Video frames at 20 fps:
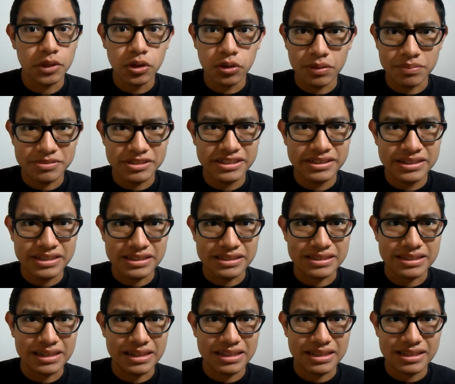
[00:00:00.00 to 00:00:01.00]
No, I'm
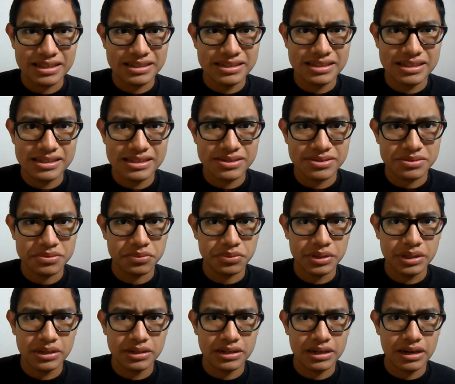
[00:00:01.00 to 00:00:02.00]
serious. Like this
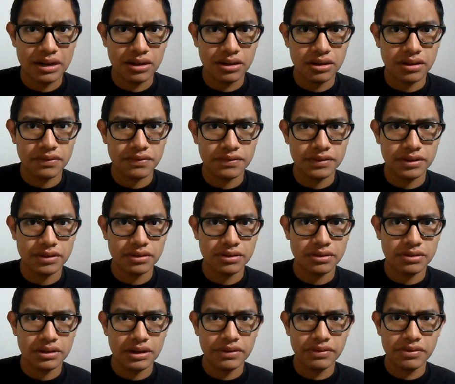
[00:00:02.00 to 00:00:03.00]
isn't weird at all
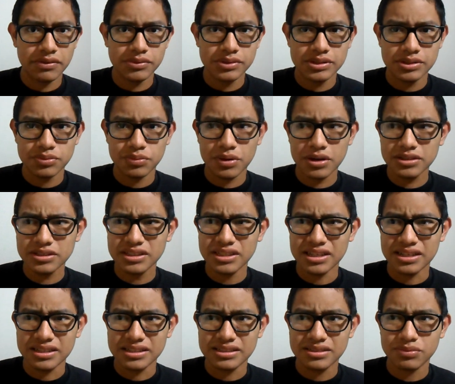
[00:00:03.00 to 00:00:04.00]
for everyone's
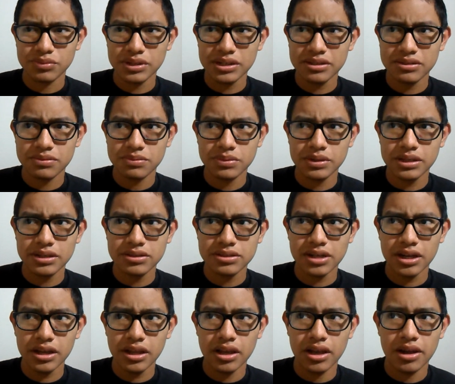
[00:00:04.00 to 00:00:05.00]
watching us. What are you what are you
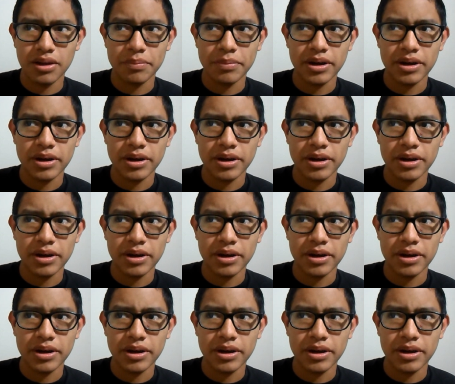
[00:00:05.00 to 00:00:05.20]
talking